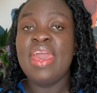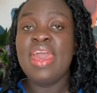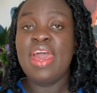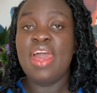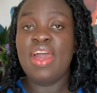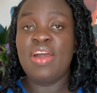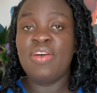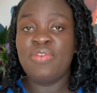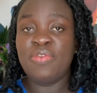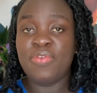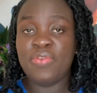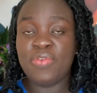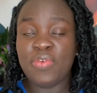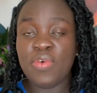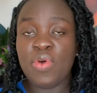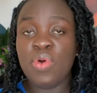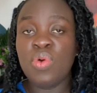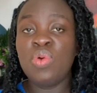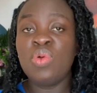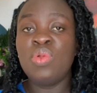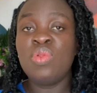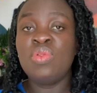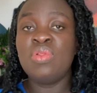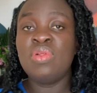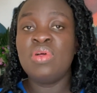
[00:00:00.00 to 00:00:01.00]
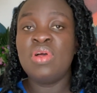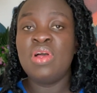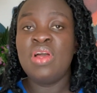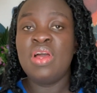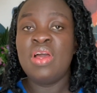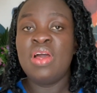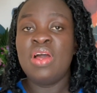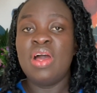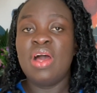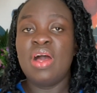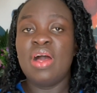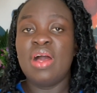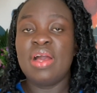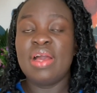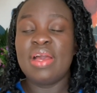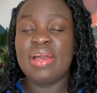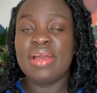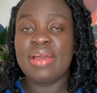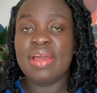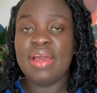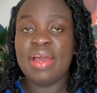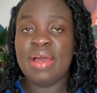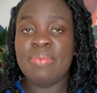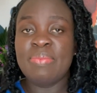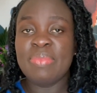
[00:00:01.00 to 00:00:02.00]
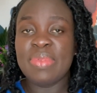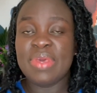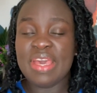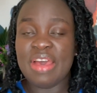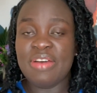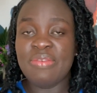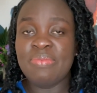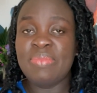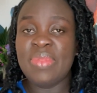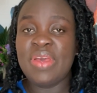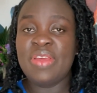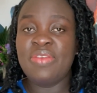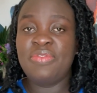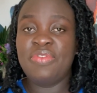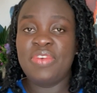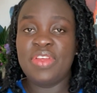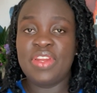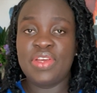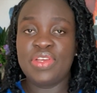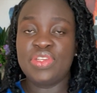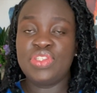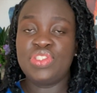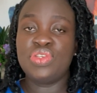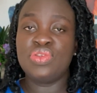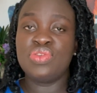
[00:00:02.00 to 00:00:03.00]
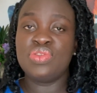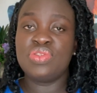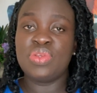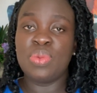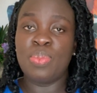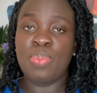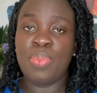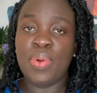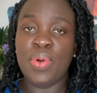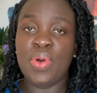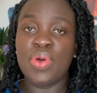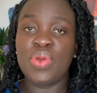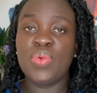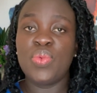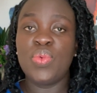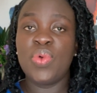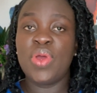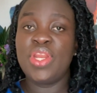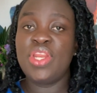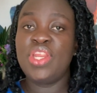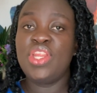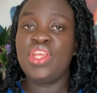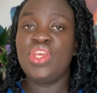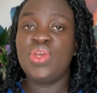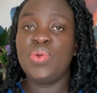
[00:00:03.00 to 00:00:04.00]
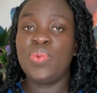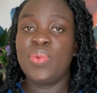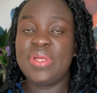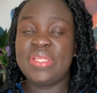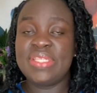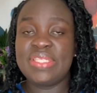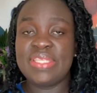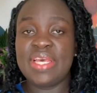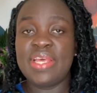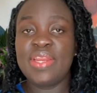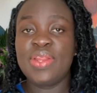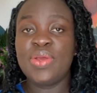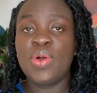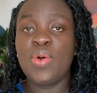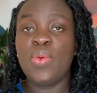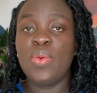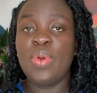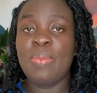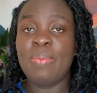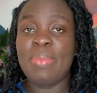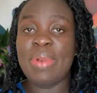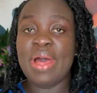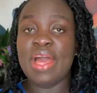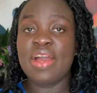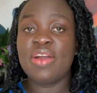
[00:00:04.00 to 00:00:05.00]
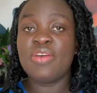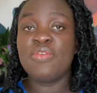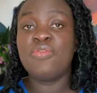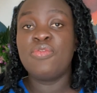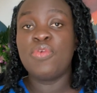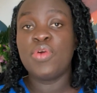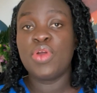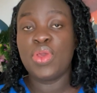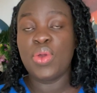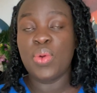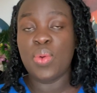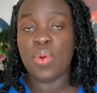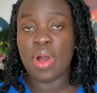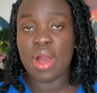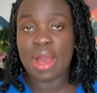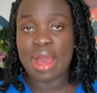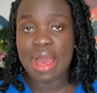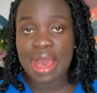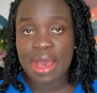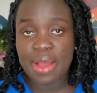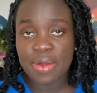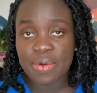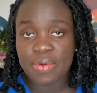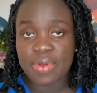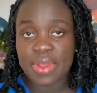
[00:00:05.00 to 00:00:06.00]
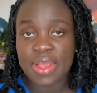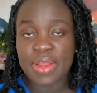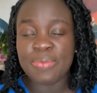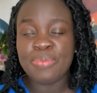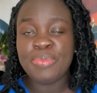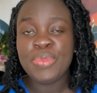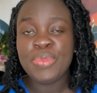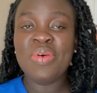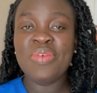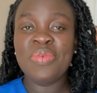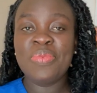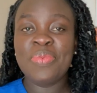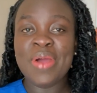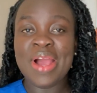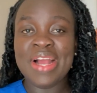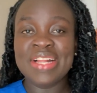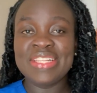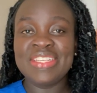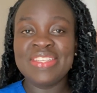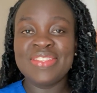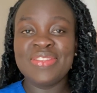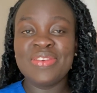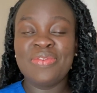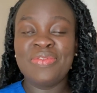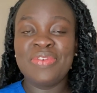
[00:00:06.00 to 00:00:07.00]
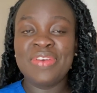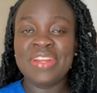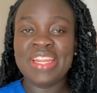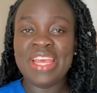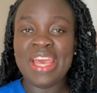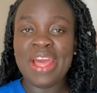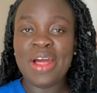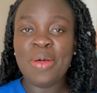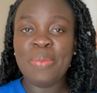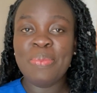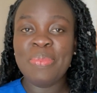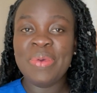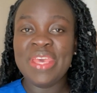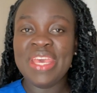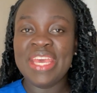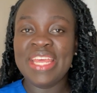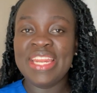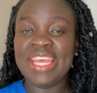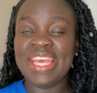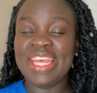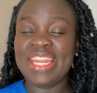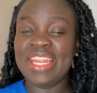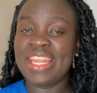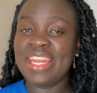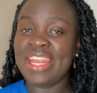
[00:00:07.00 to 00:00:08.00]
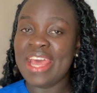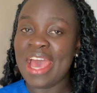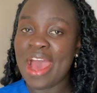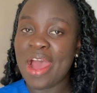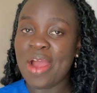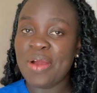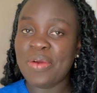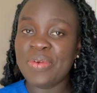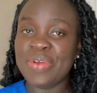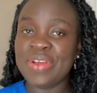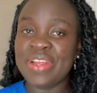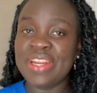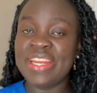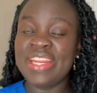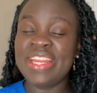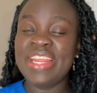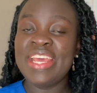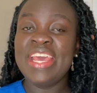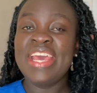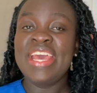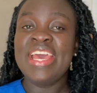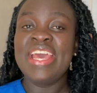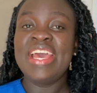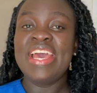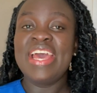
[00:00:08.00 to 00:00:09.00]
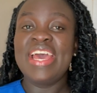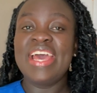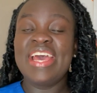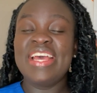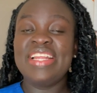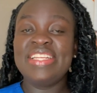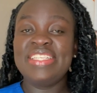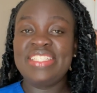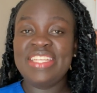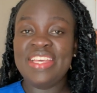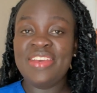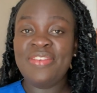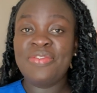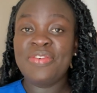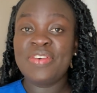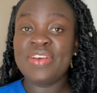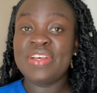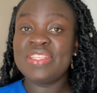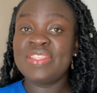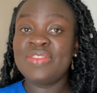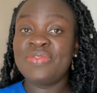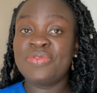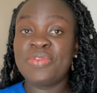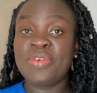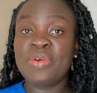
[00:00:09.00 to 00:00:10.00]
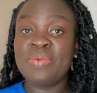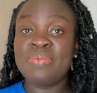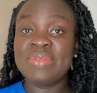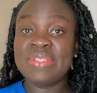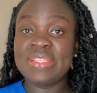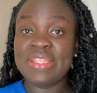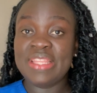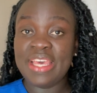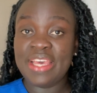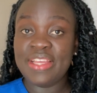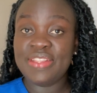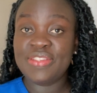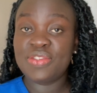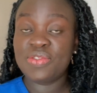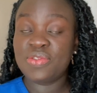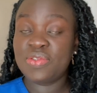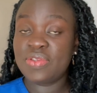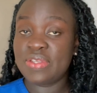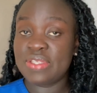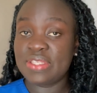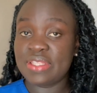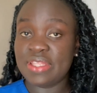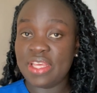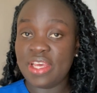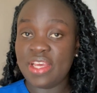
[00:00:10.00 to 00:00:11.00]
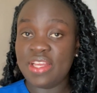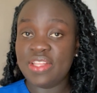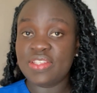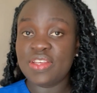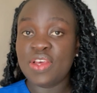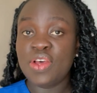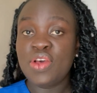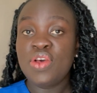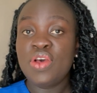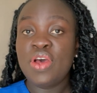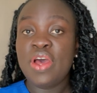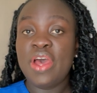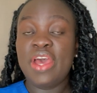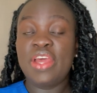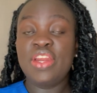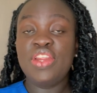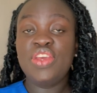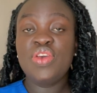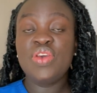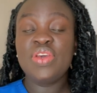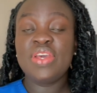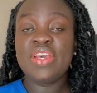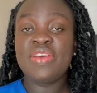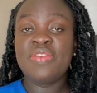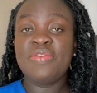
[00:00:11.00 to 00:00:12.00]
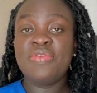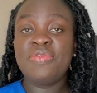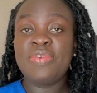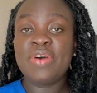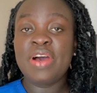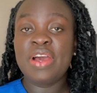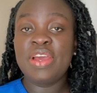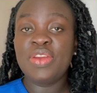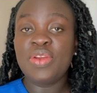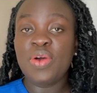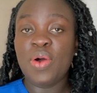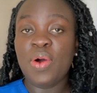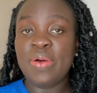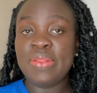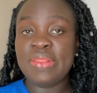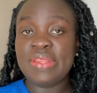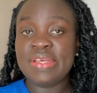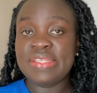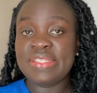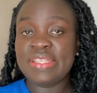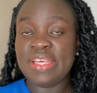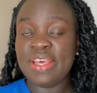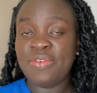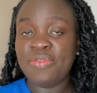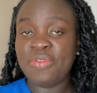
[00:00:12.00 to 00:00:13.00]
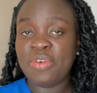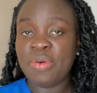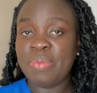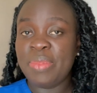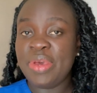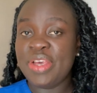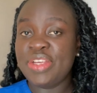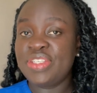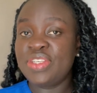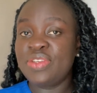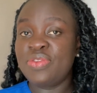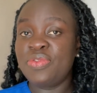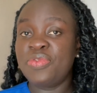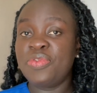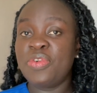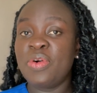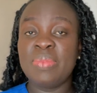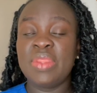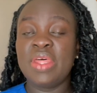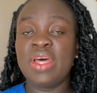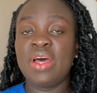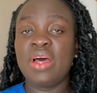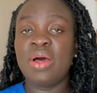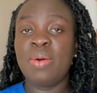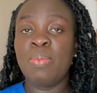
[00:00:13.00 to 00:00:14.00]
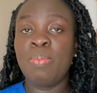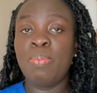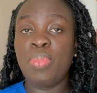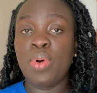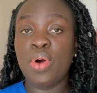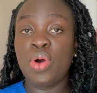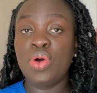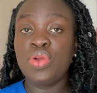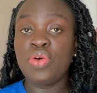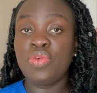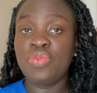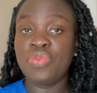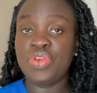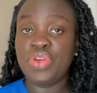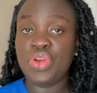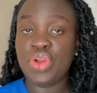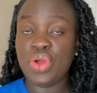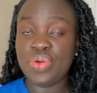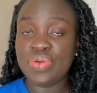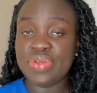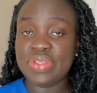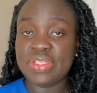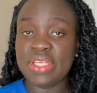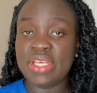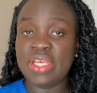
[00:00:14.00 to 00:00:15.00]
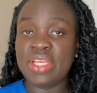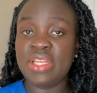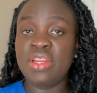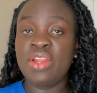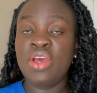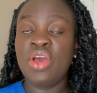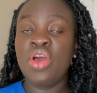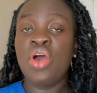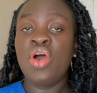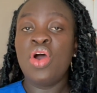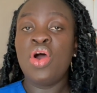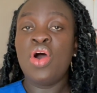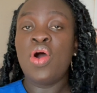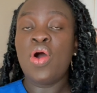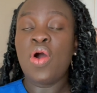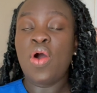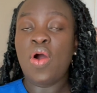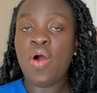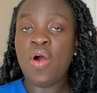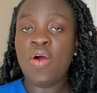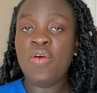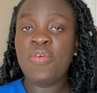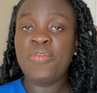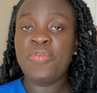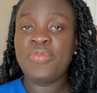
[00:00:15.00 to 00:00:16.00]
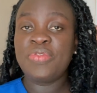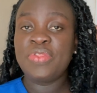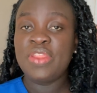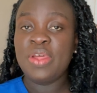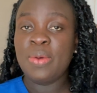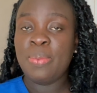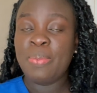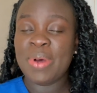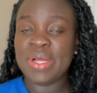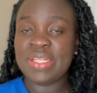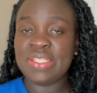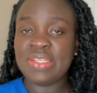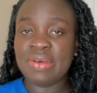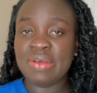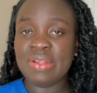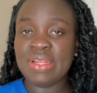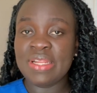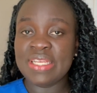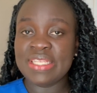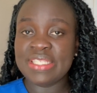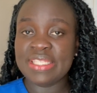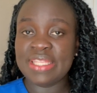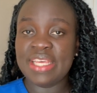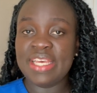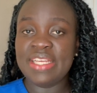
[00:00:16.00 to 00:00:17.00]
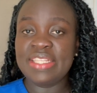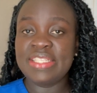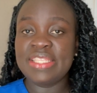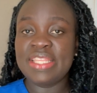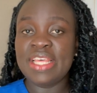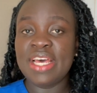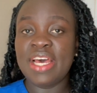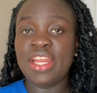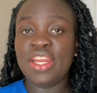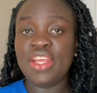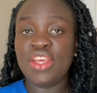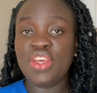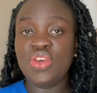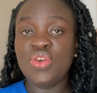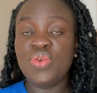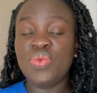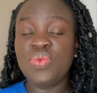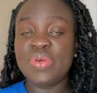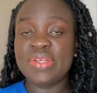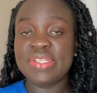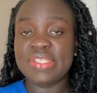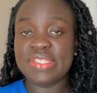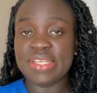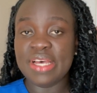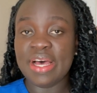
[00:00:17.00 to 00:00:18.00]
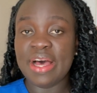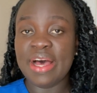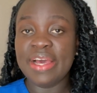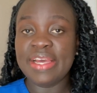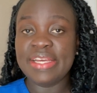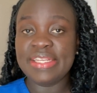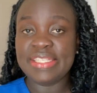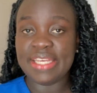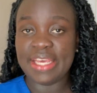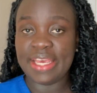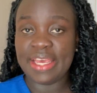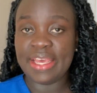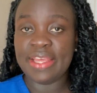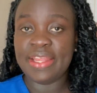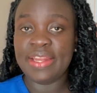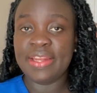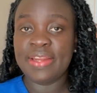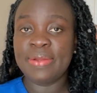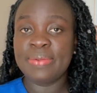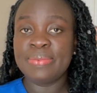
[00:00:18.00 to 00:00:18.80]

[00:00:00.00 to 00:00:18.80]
a full government financial support when you intend going back for your RN. practice of an LPN and an RN, it differs from state to state, and you can find all this information from the Board of Nursing of the particular state that you reside in.